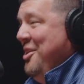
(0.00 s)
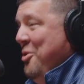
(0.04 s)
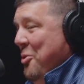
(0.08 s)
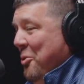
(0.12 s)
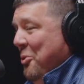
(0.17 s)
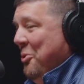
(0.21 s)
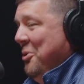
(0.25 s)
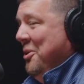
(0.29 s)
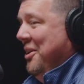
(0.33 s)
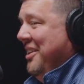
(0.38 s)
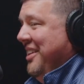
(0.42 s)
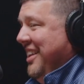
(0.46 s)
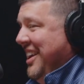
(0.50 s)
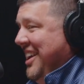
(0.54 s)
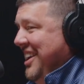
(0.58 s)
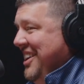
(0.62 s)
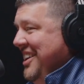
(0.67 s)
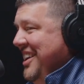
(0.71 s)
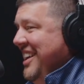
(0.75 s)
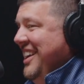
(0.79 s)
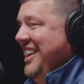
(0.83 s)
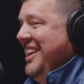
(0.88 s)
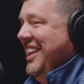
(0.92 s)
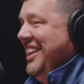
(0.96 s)
really
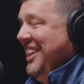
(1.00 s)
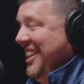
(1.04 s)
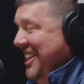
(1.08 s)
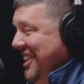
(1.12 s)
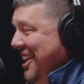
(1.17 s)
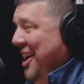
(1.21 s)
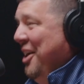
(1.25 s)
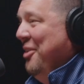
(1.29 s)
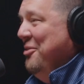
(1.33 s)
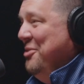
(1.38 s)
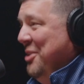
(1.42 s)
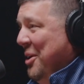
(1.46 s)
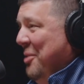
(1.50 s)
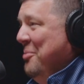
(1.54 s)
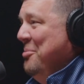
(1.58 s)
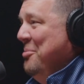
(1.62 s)
loved umpiring.